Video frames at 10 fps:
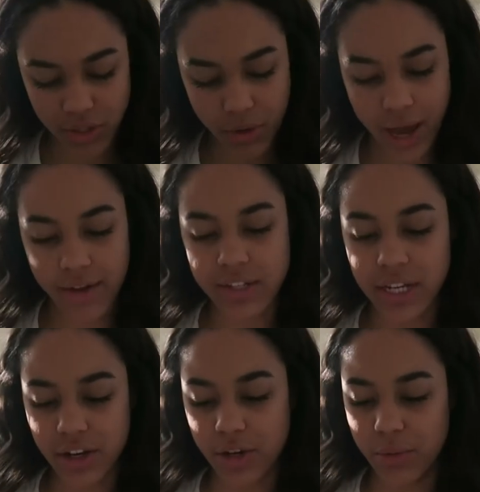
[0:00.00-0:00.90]
so I have to
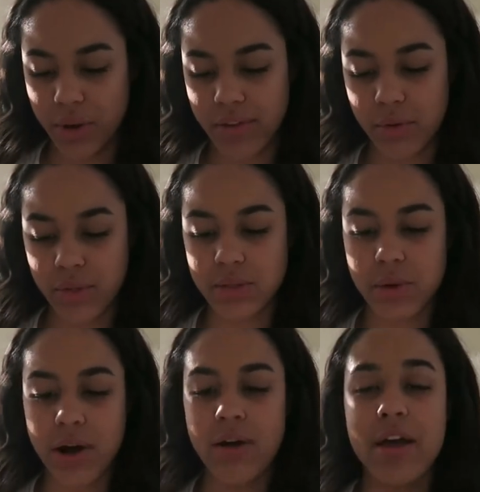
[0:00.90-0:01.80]
get a new one every once in
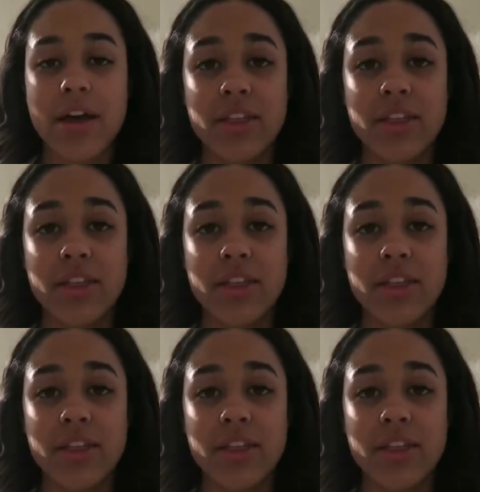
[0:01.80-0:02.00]
a while.